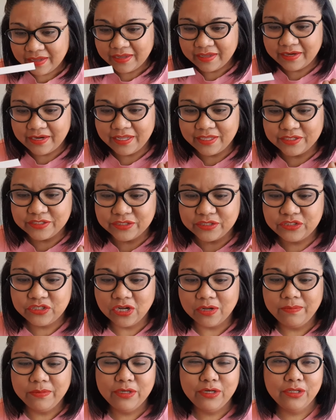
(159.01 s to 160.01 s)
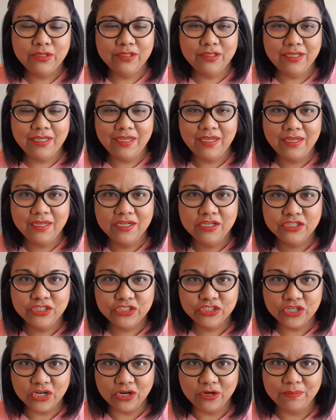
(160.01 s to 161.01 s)
It is dominantly
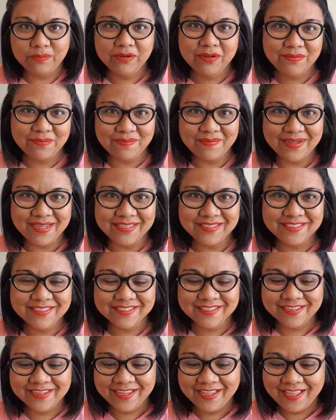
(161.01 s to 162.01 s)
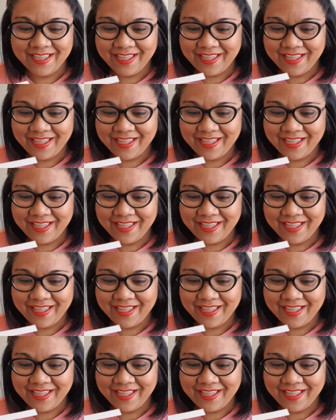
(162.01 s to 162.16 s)
sharp musk.